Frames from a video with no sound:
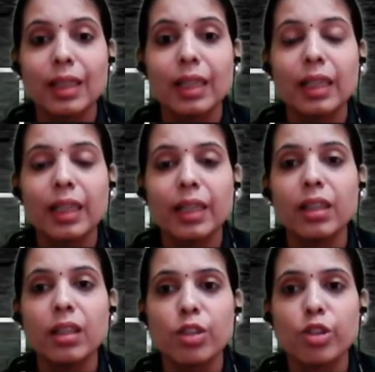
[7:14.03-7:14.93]
the
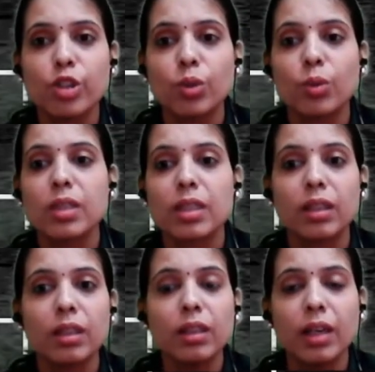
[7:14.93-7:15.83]
needle shows
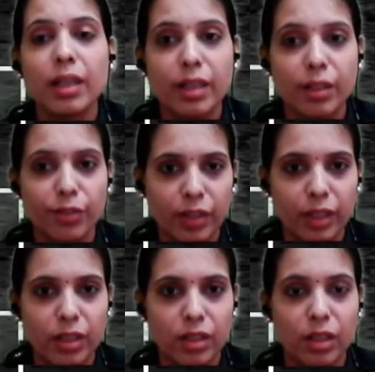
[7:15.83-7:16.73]
the
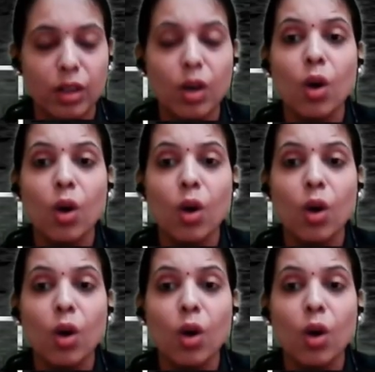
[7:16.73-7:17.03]
deflection.